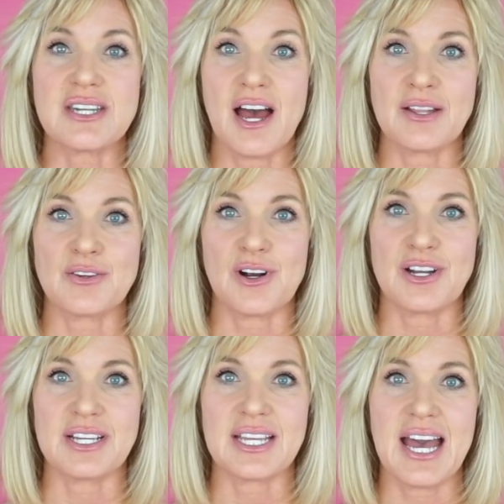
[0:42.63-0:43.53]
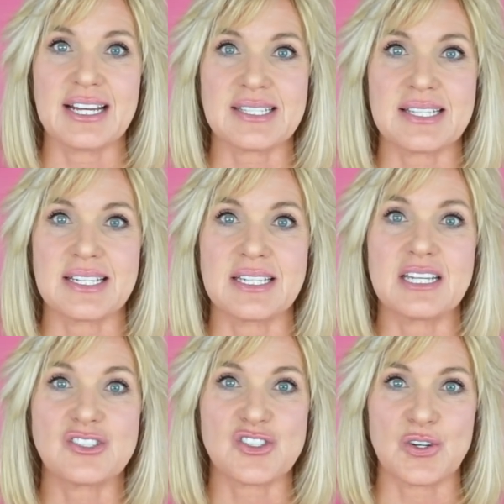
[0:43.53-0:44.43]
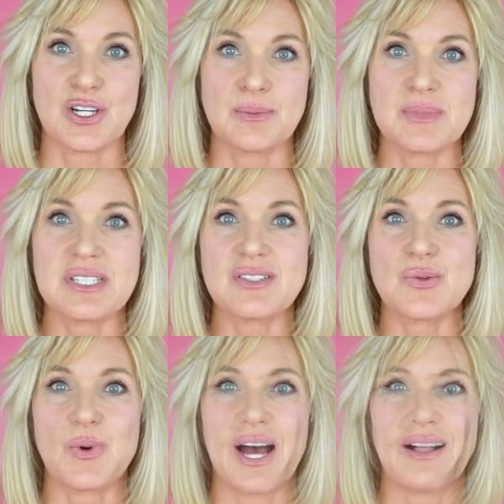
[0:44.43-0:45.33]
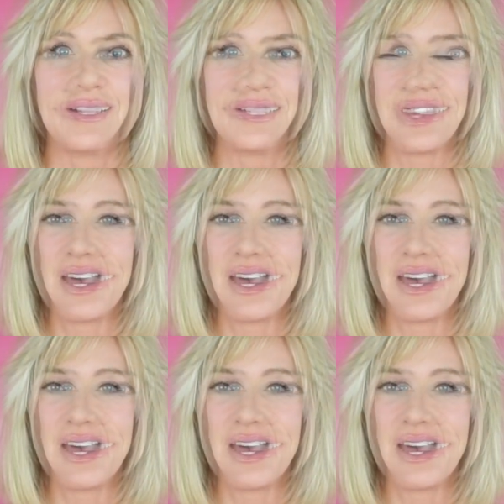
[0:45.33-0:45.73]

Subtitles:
hyaluronic acid serums as well.